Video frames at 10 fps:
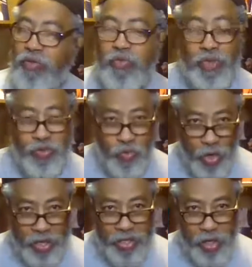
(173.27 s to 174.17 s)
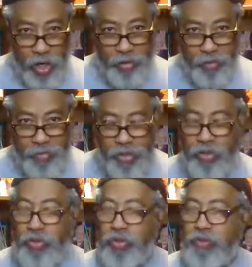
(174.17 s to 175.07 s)
with Whitey on the
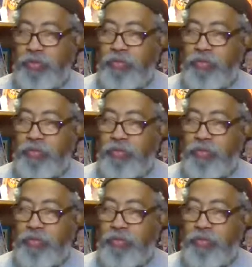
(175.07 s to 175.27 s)
Moon.